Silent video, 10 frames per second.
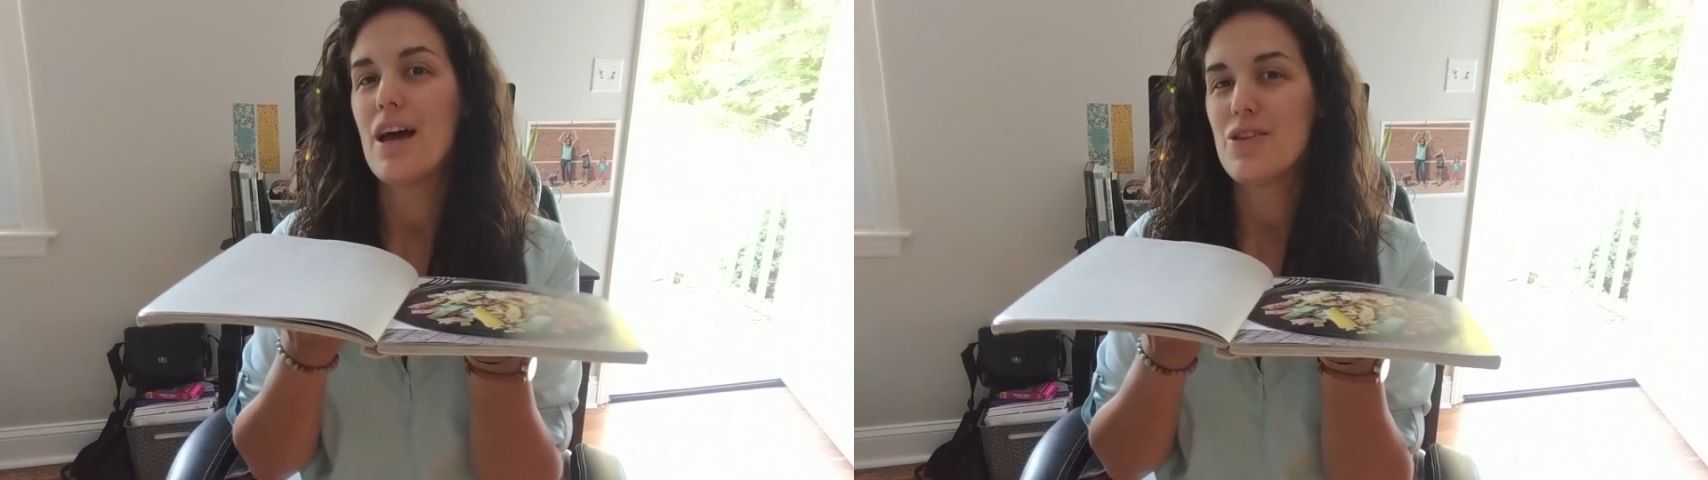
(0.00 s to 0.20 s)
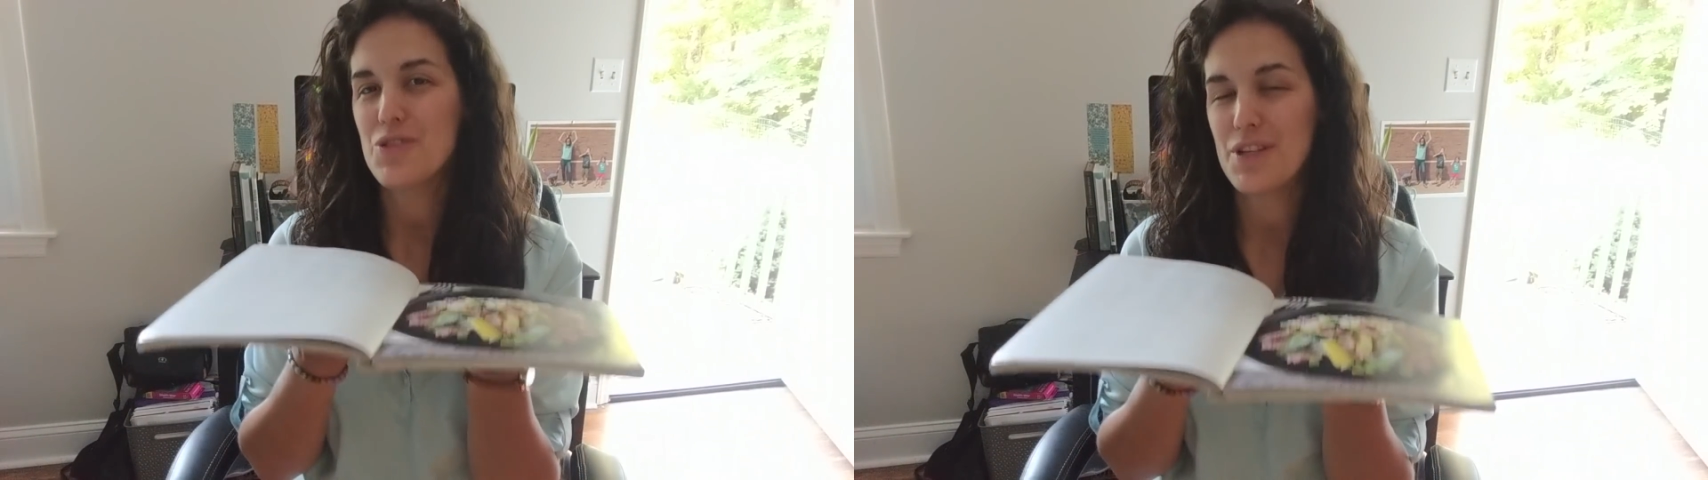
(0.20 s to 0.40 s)

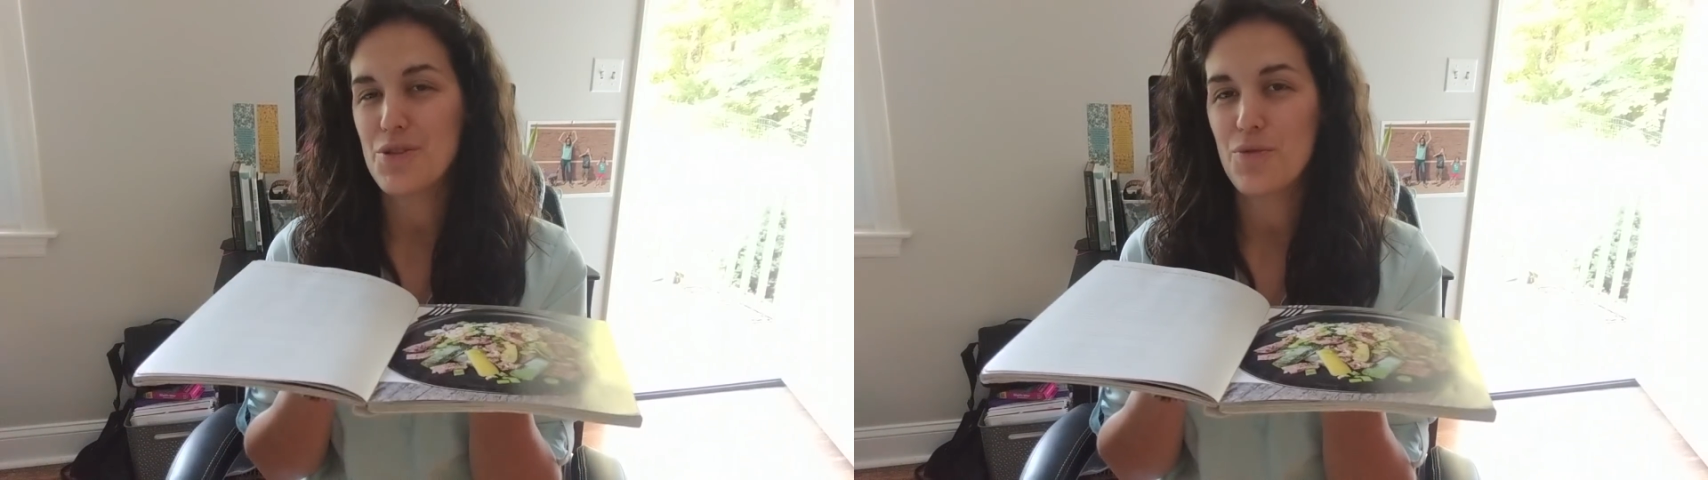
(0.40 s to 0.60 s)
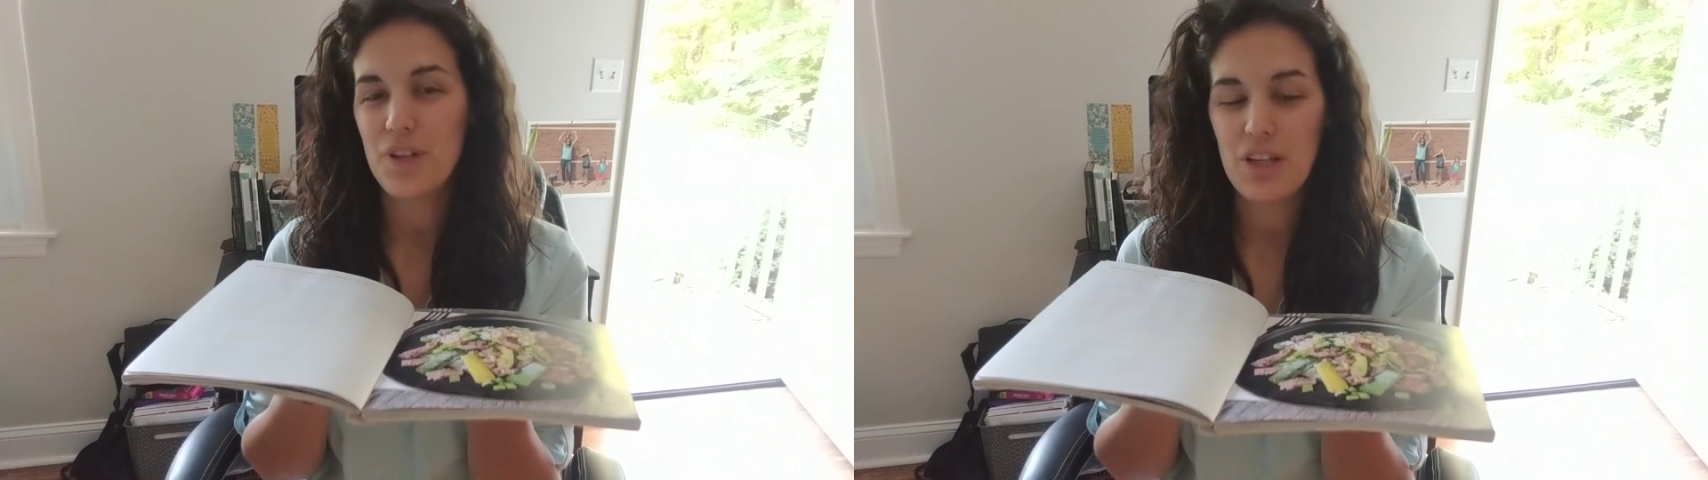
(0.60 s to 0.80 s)
So
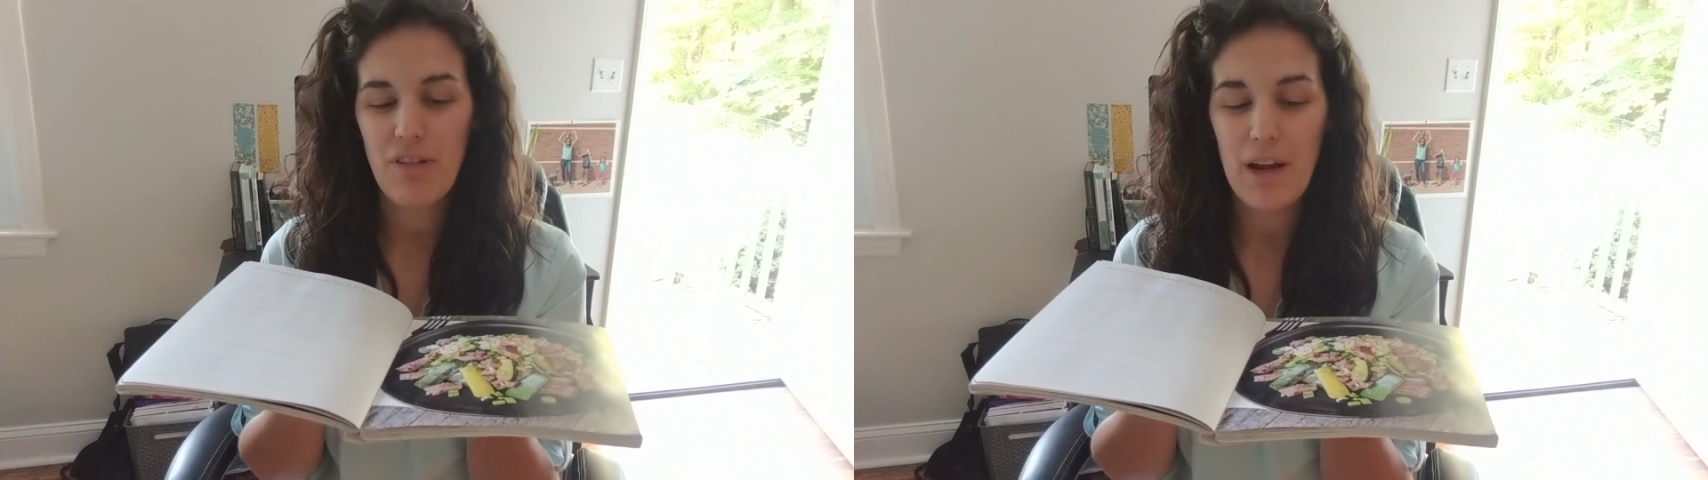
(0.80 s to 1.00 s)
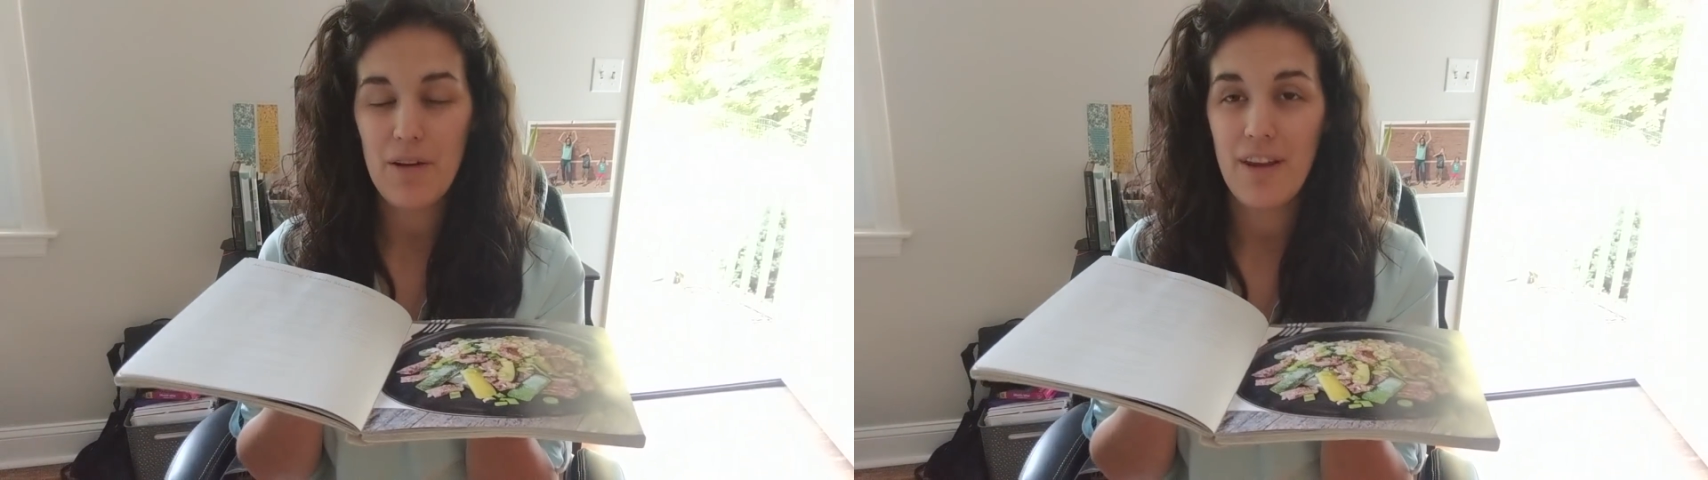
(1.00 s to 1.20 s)
that's a really
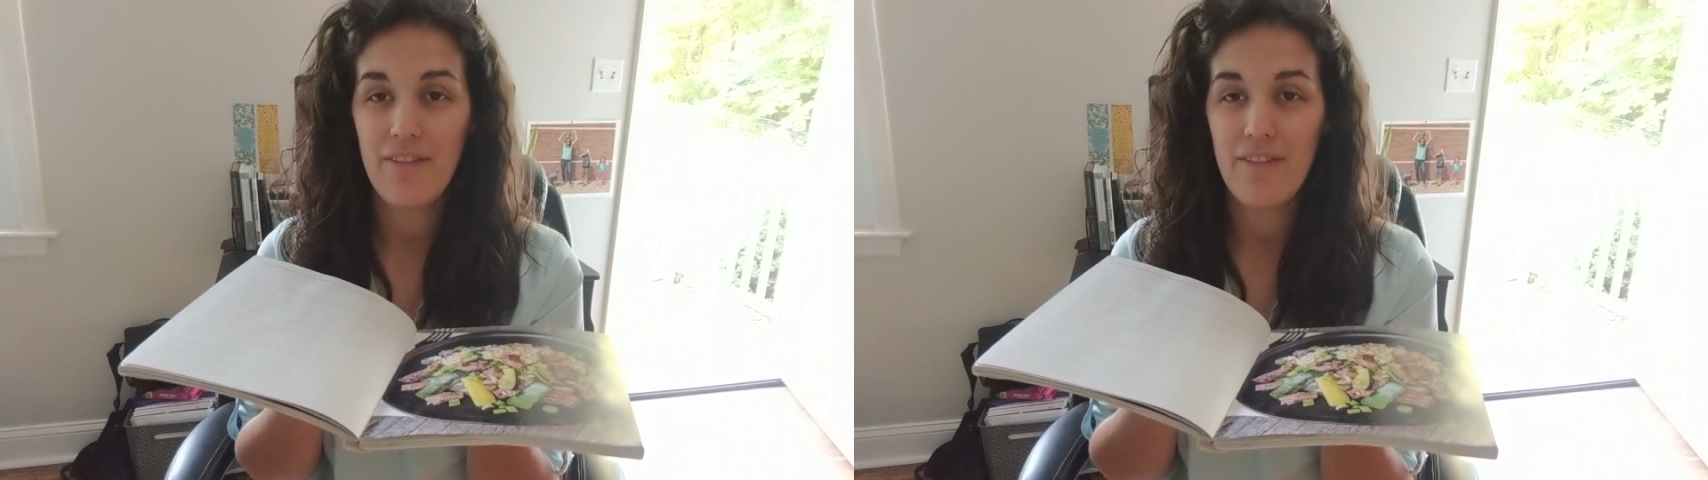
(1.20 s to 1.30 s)
great